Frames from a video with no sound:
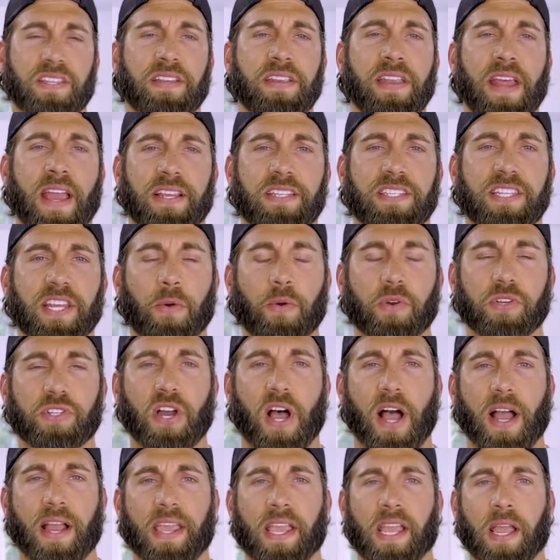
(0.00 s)
next thing we're
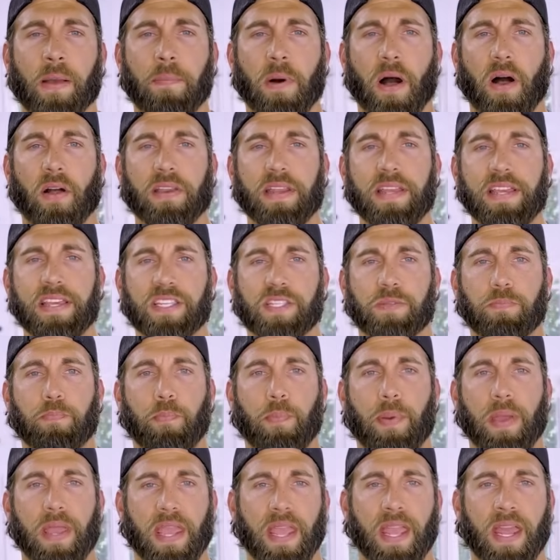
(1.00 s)
talking about is
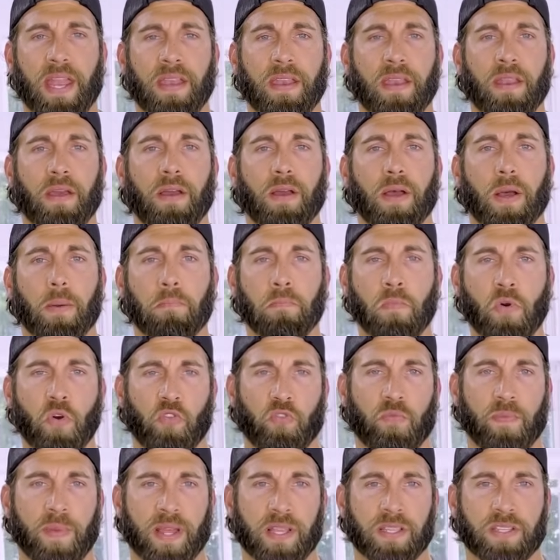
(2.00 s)
pin
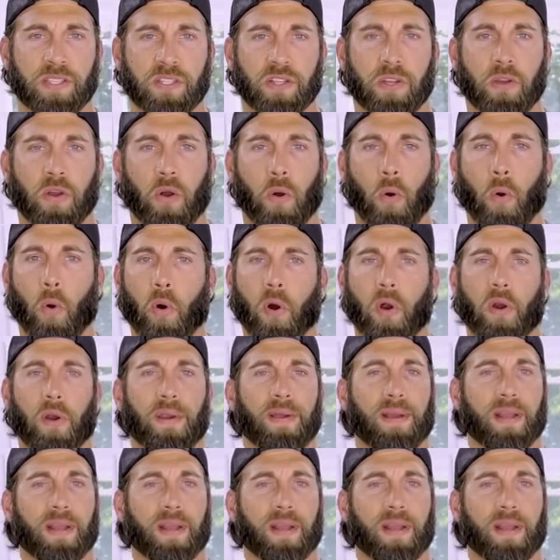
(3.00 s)
movements or